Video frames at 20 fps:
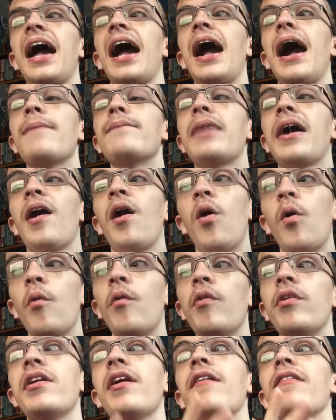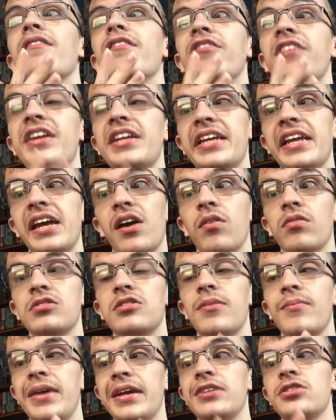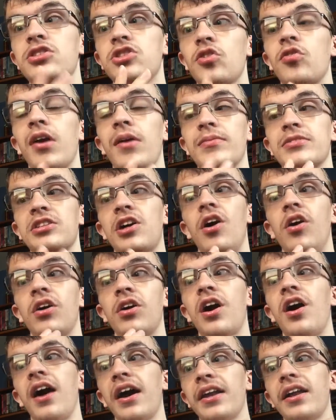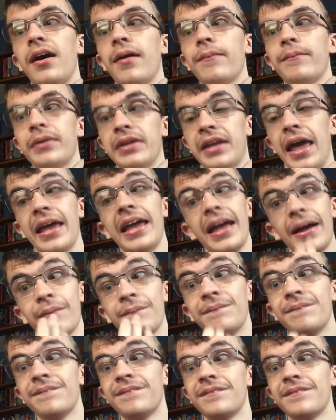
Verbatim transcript: at my own video to make sure I was all caught up. And I am.